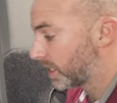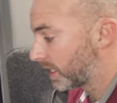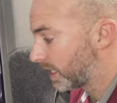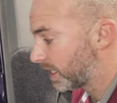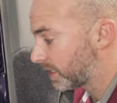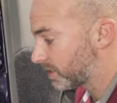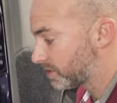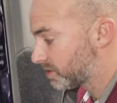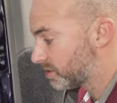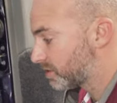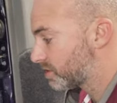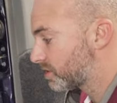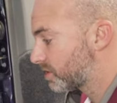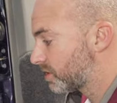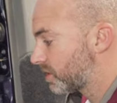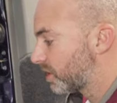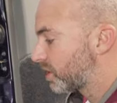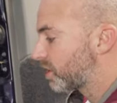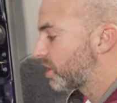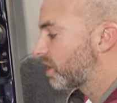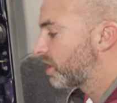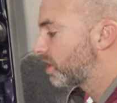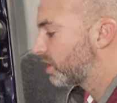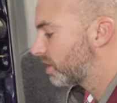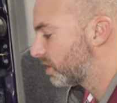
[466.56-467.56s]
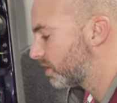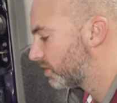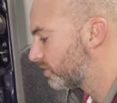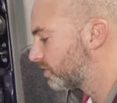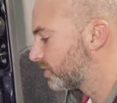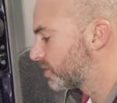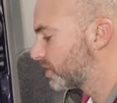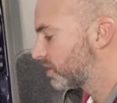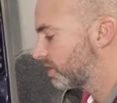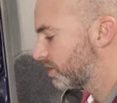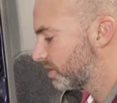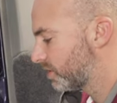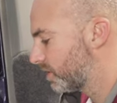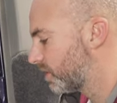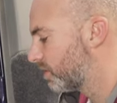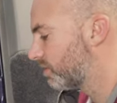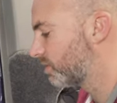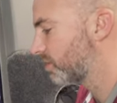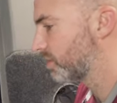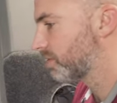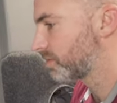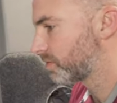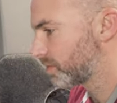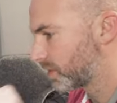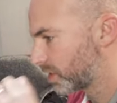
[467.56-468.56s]
It's the curves that
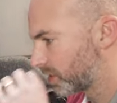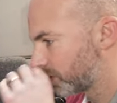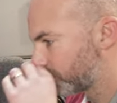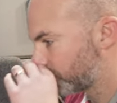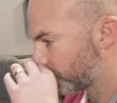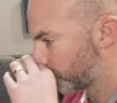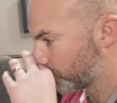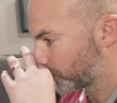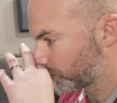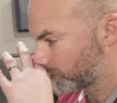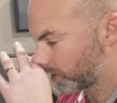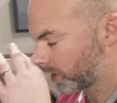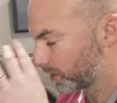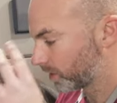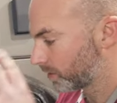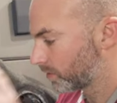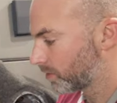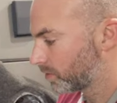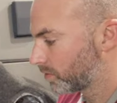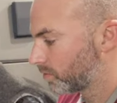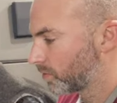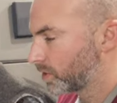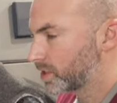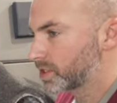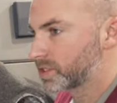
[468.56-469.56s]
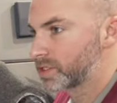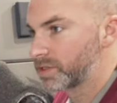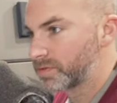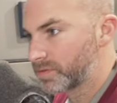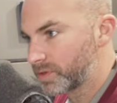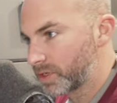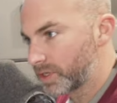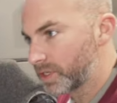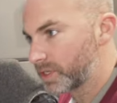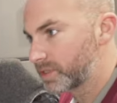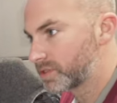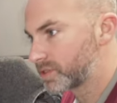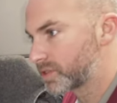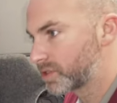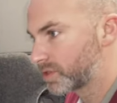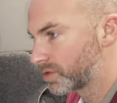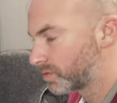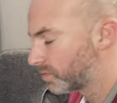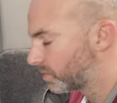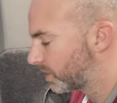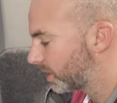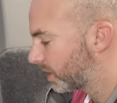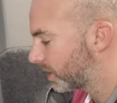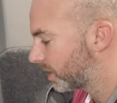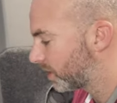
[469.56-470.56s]
are the difficult thing. Once you've got those
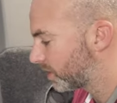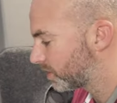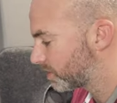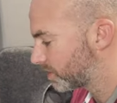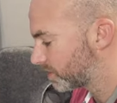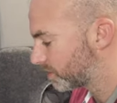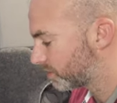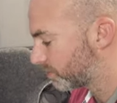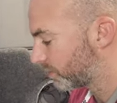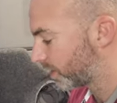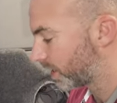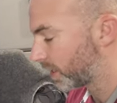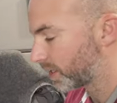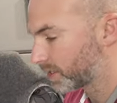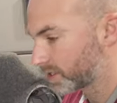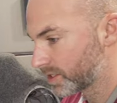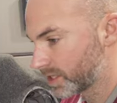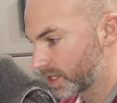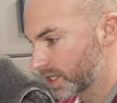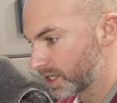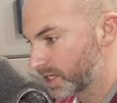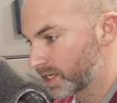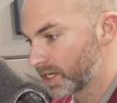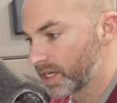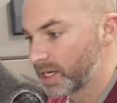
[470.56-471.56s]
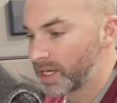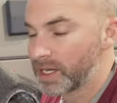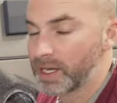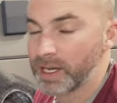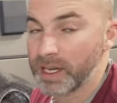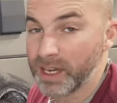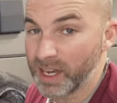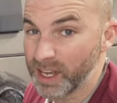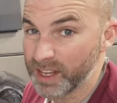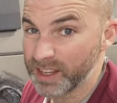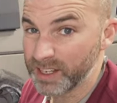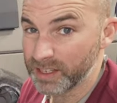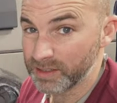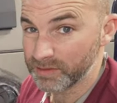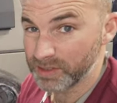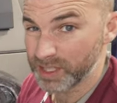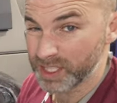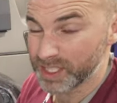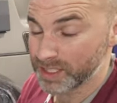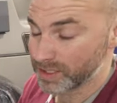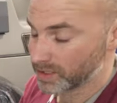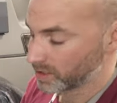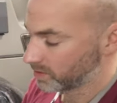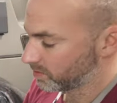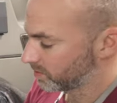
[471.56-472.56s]
two wheel arches cracked, then I think the
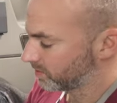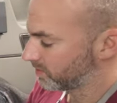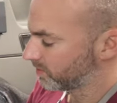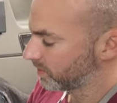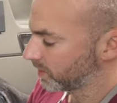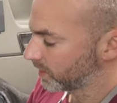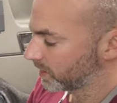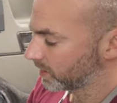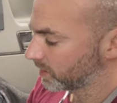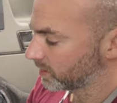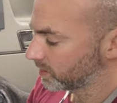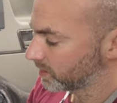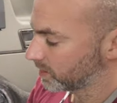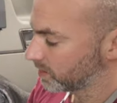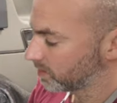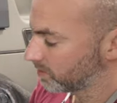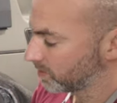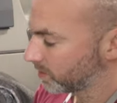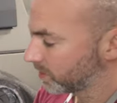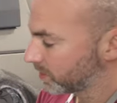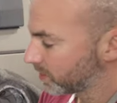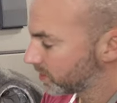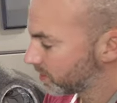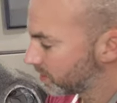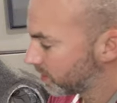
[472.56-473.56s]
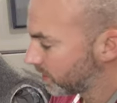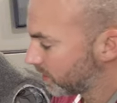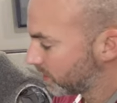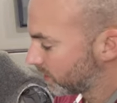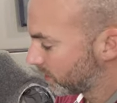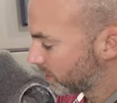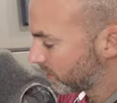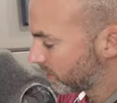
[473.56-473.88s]
rest is going to be fairly easy, to be honest.